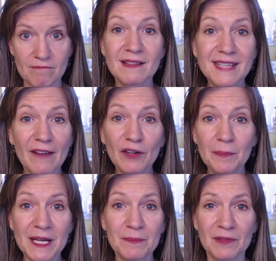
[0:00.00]
Several
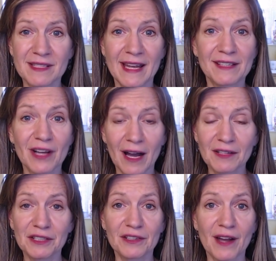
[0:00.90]
people said, talk
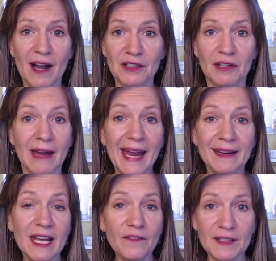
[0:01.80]
to your doctor,
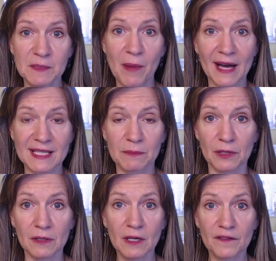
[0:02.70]
and if it's
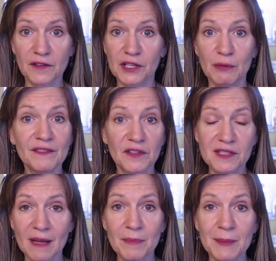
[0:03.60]
possible for you, and for
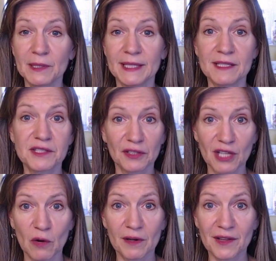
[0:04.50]
some people it is, to
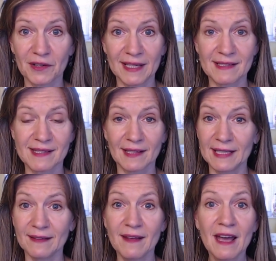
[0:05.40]
lower their insulin,